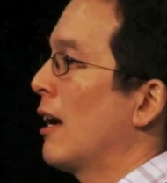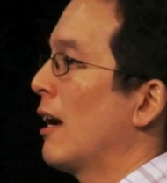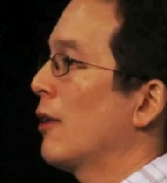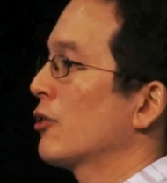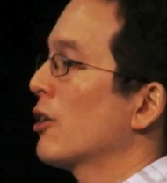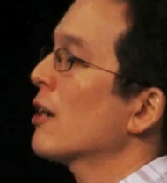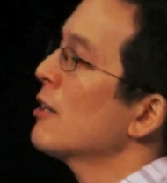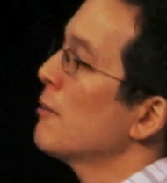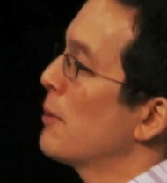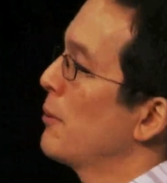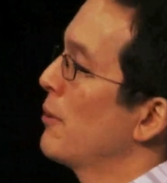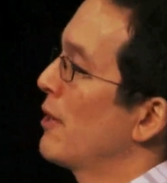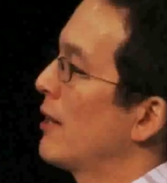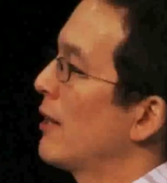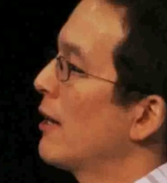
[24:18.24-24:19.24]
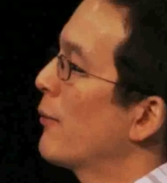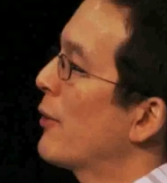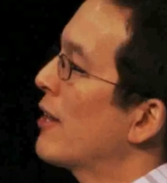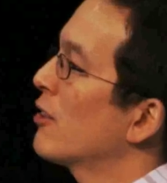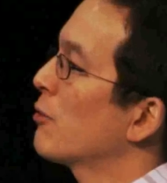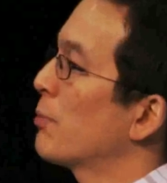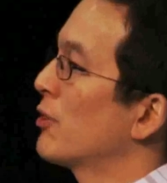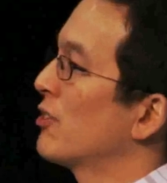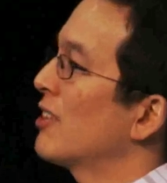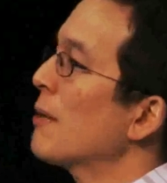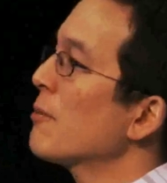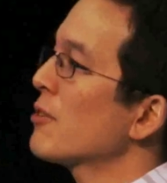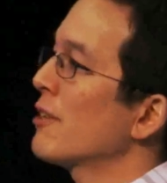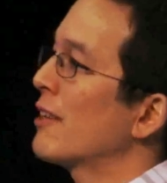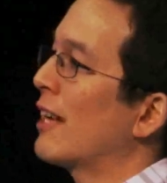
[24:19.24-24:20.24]
I was talking to people, and we have this
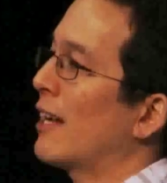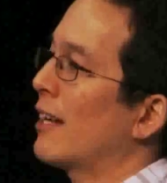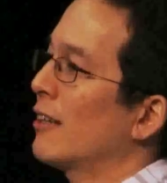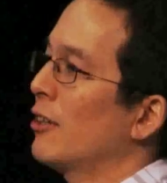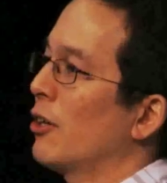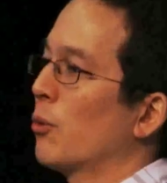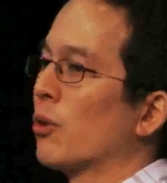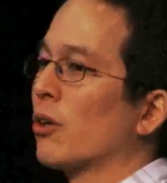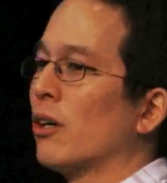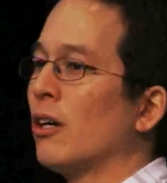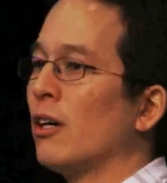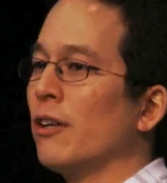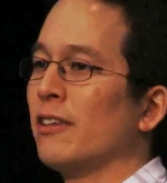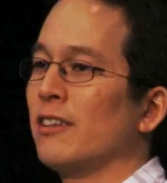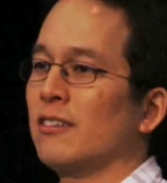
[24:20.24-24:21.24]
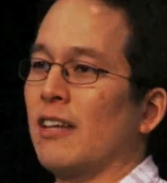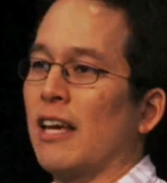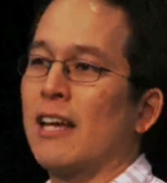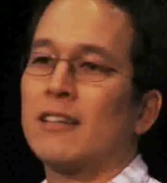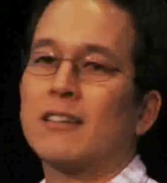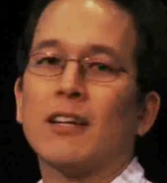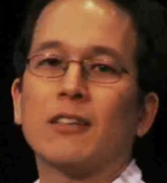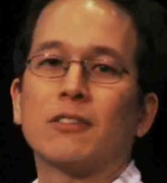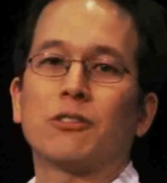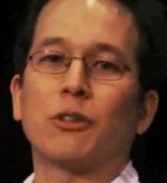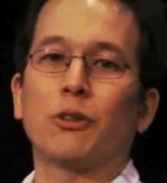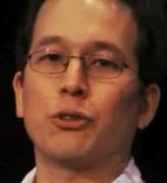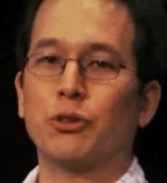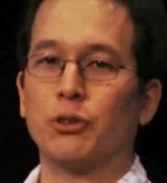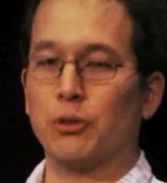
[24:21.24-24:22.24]
perception that we're all these
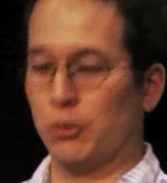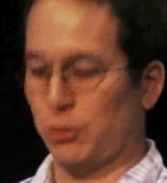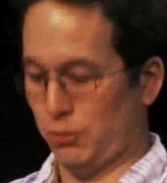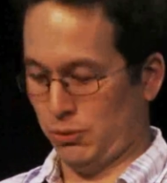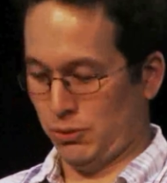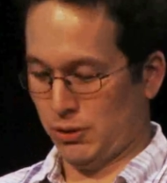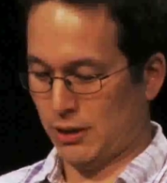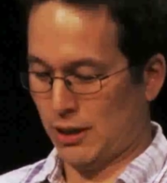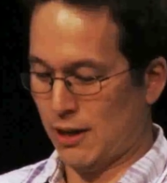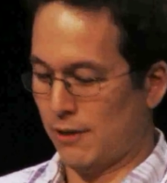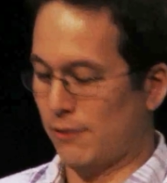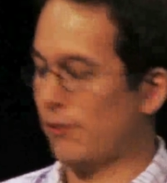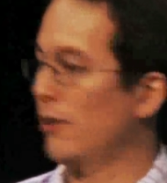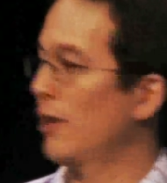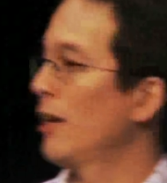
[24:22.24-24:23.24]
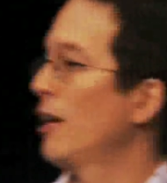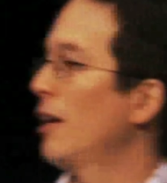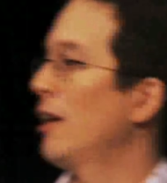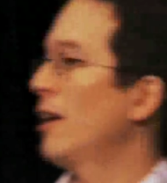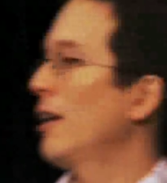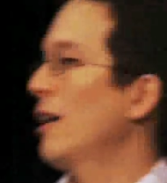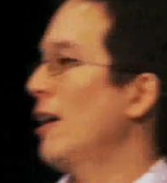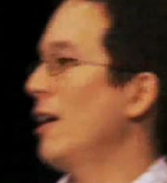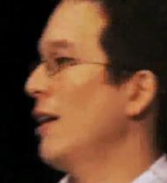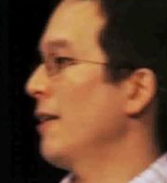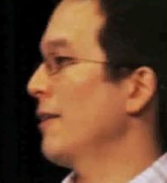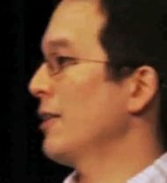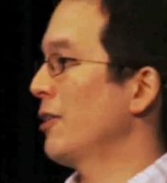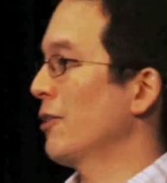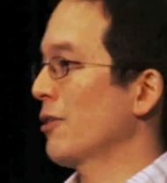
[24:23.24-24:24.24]
antisocial kind of
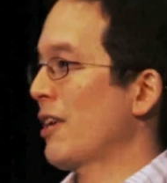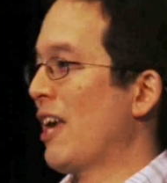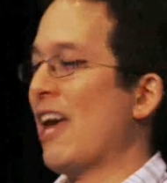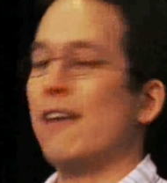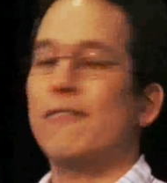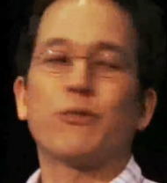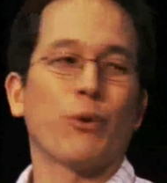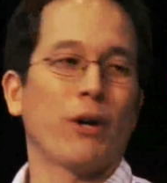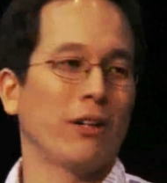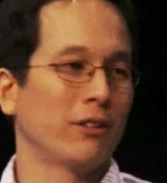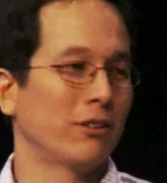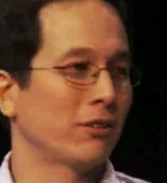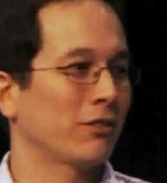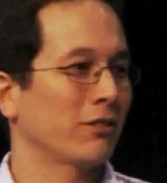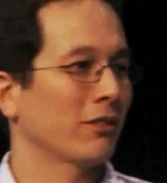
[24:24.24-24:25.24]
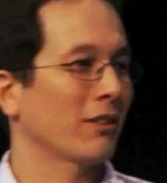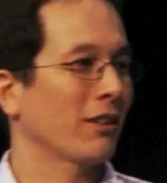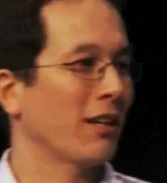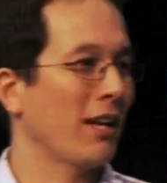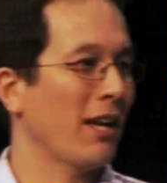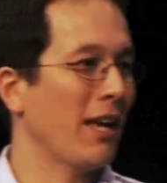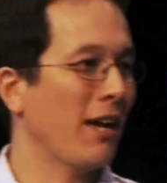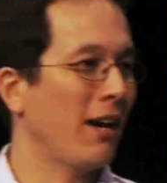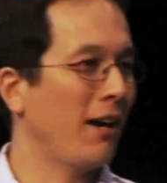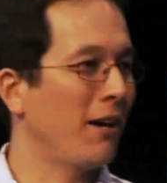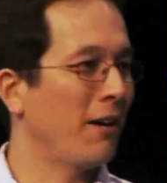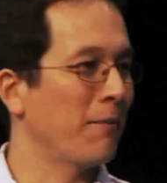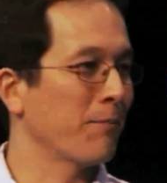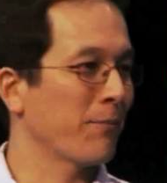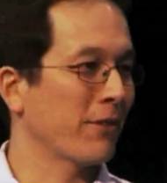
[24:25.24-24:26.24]
cave dwellers.
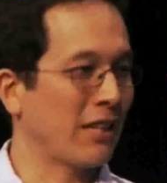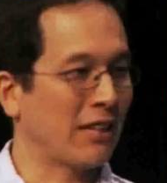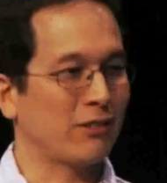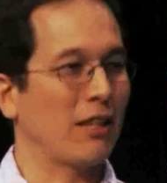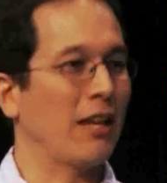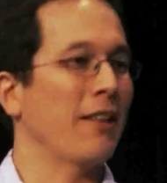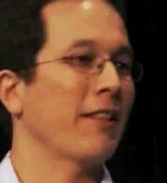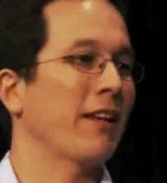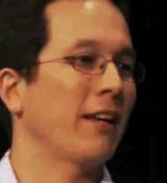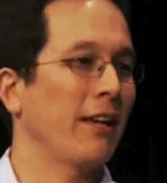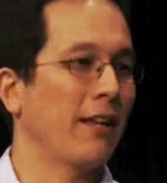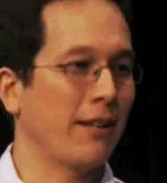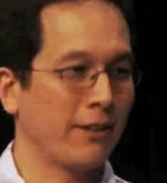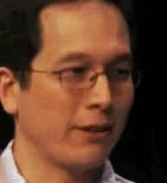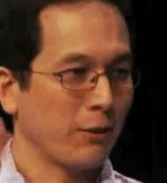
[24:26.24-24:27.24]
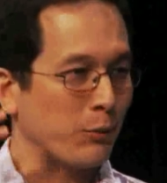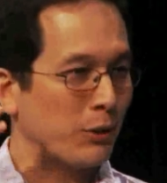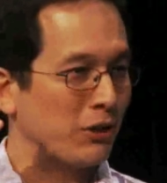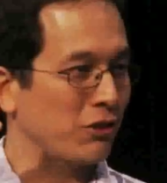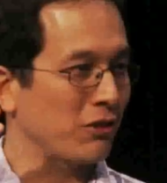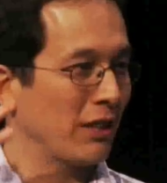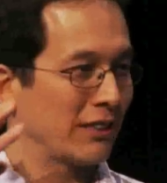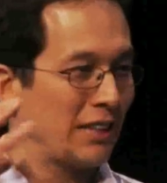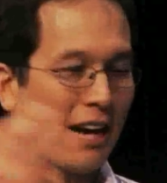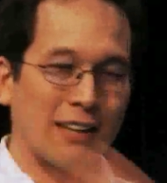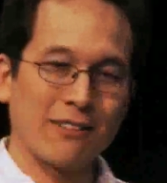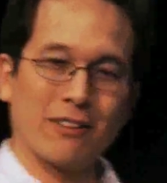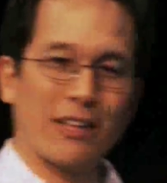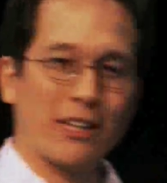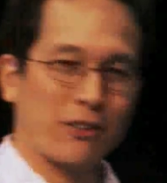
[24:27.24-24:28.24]
And we just like to
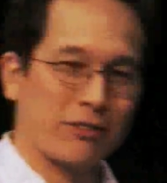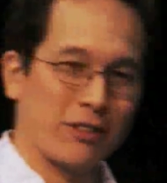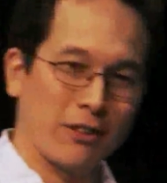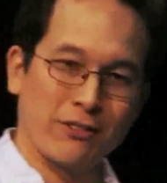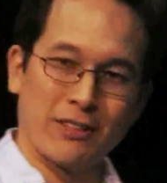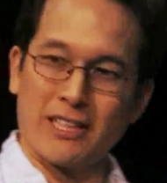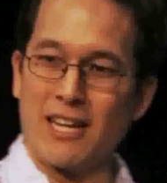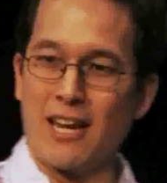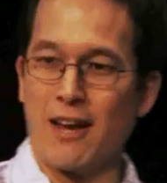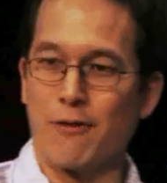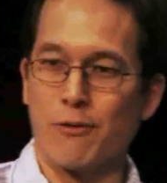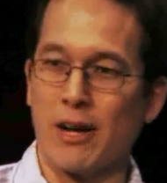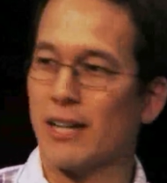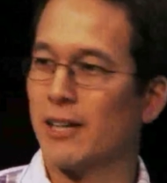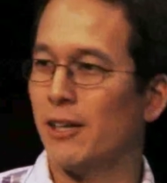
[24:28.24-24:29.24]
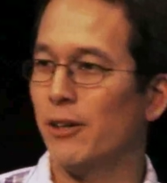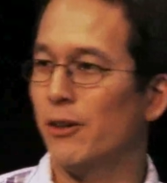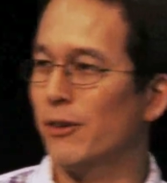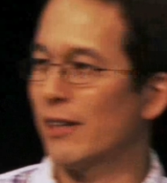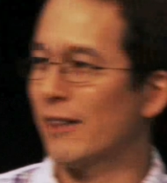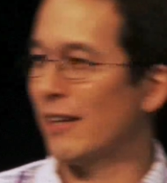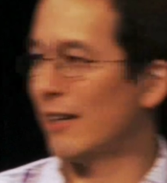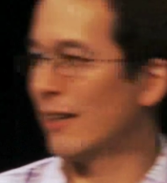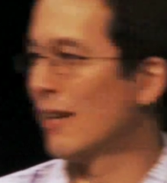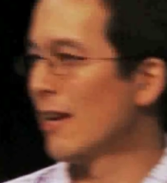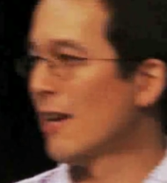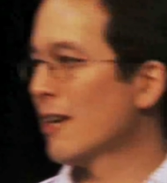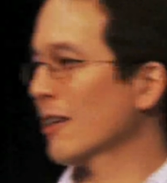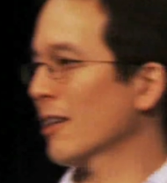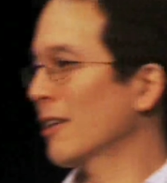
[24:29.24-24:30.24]
isolate ourselves in a cave, write code, and then
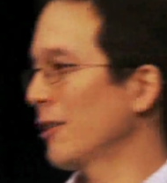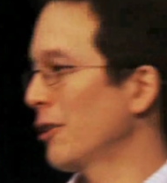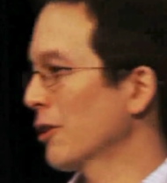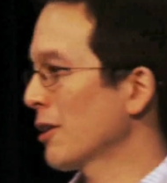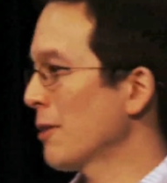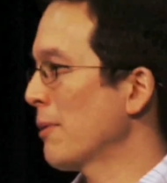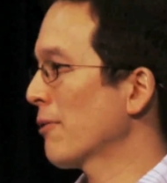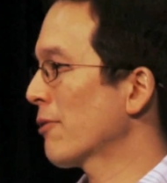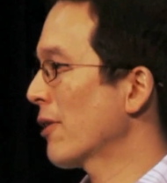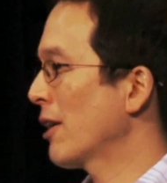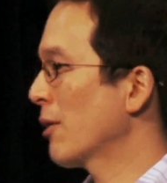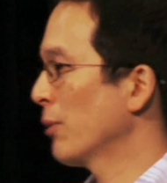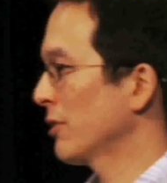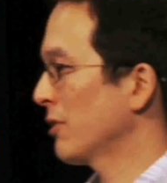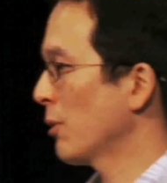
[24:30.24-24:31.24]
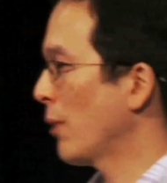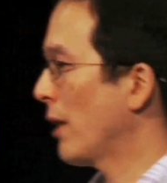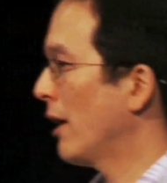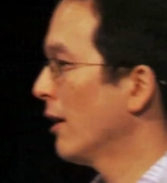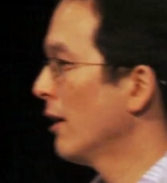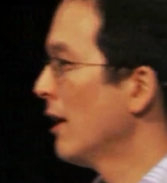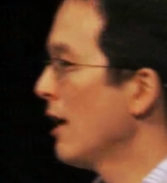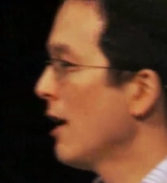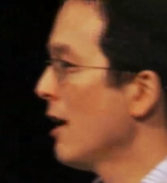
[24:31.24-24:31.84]
come up for air once in a while.